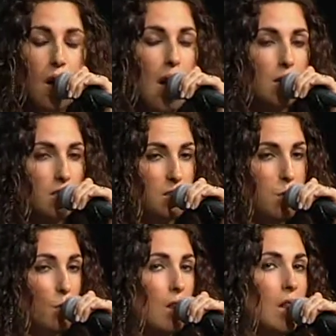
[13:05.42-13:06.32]
out of
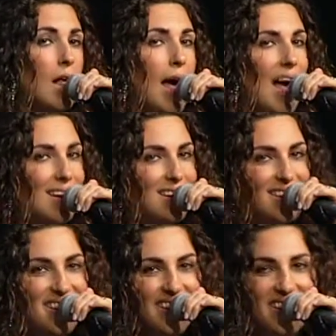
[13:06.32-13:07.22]
smoke and
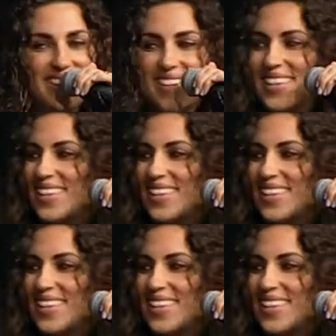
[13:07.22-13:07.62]
lightning.